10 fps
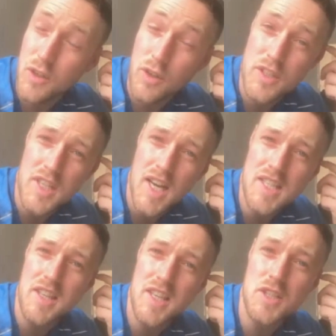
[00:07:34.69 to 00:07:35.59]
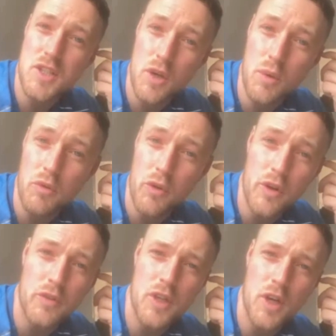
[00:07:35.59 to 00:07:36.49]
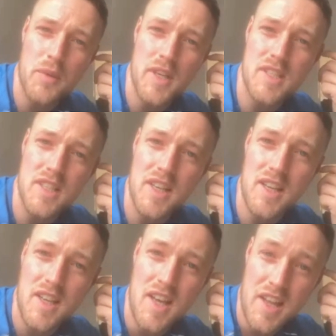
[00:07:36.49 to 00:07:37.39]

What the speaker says: "Look at the size of these two. We'll run over top these today."